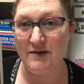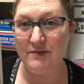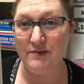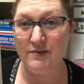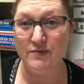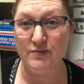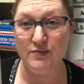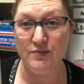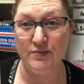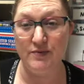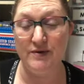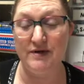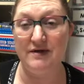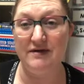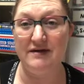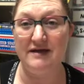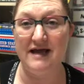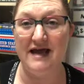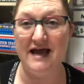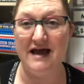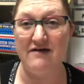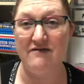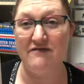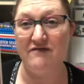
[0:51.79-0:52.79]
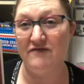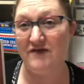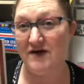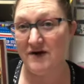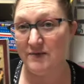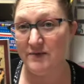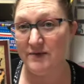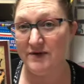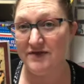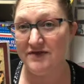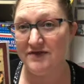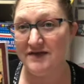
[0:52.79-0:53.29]
would really have
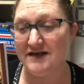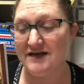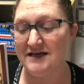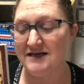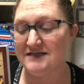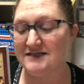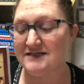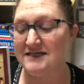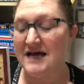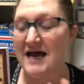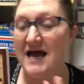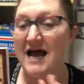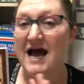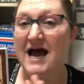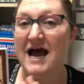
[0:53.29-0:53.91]
fun with this.